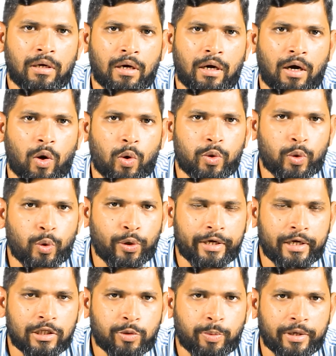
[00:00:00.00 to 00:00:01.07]
outgoing
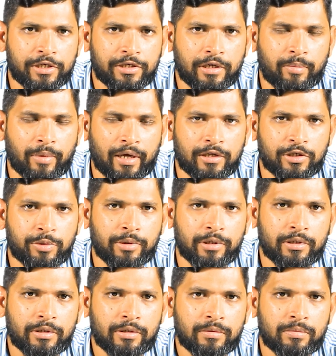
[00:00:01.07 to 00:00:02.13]
inspection management,
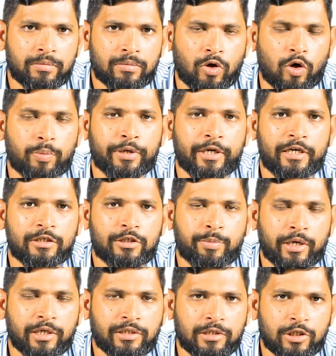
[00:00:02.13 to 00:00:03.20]
or
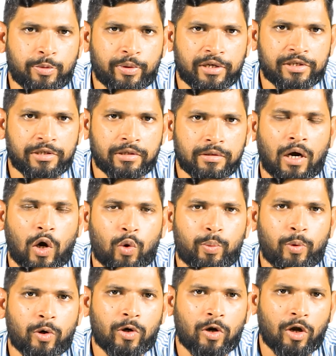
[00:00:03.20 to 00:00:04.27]
pre-dispatch inspection,
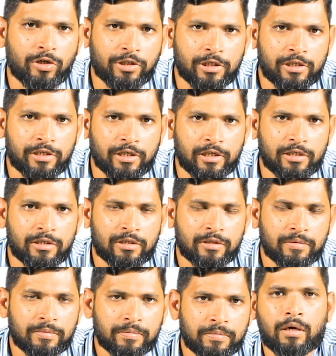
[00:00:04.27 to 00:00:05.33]
outbound logistics,
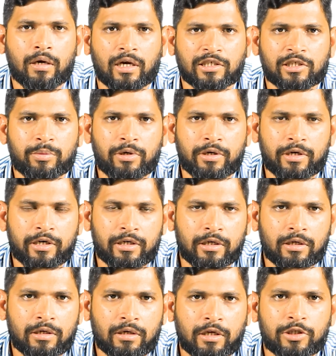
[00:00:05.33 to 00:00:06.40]
customer
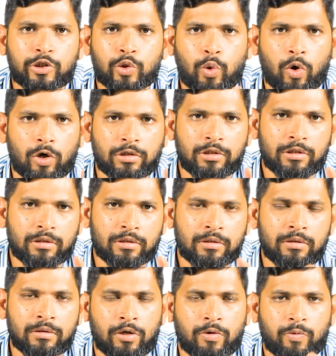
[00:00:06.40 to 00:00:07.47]
return, and so on,
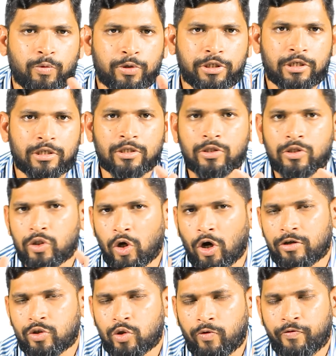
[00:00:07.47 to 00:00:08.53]
which is not
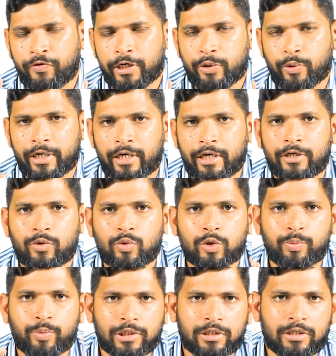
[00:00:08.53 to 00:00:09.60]
so frequently used
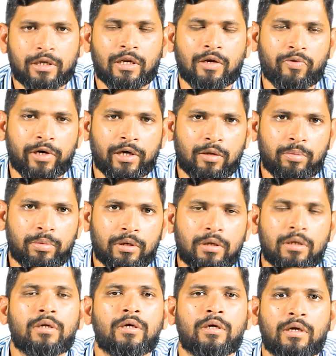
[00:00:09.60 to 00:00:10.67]
but still available
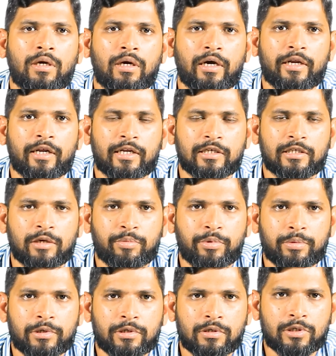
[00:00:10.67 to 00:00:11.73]
in an SAP
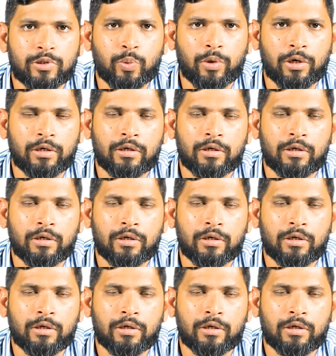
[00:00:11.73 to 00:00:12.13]
Business One